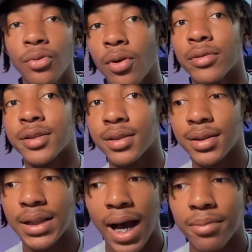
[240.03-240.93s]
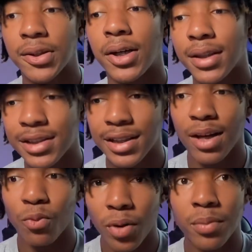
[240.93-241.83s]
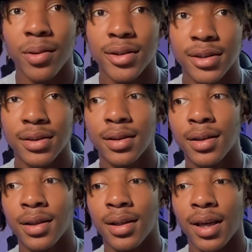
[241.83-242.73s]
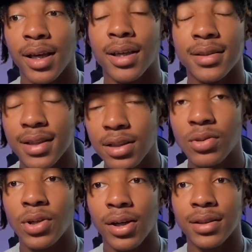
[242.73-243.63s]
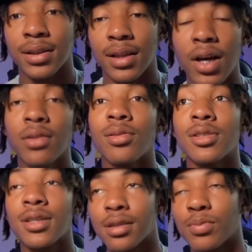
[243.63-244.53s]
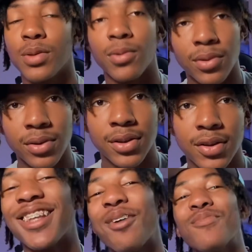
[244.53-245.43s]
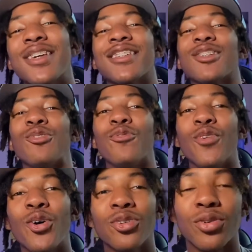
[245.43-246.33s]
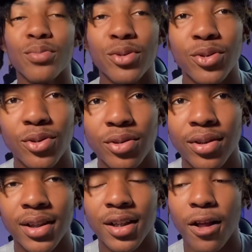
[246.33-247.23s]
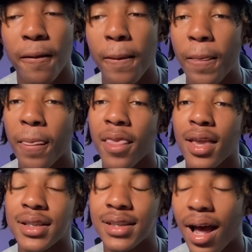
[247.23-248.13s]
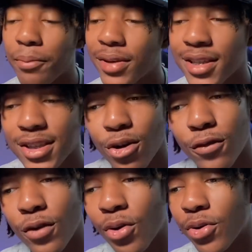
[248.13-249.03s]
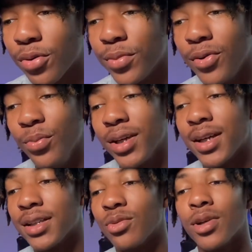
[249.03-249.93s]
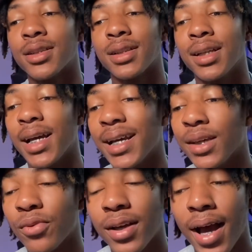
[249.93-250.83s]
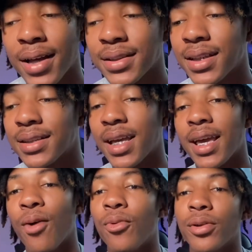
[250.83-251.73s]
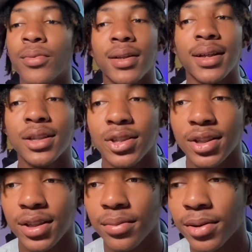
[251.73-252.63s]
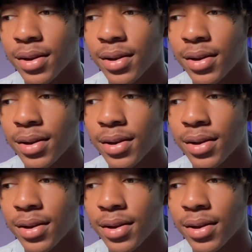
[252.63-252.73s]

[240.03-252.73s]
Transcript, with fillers: going to stop talking to that one person and continue talking to the other six people. Stop being so vulnerable. Stop being so vulnerable because once a if a guy says, "Hey, I want a relationship."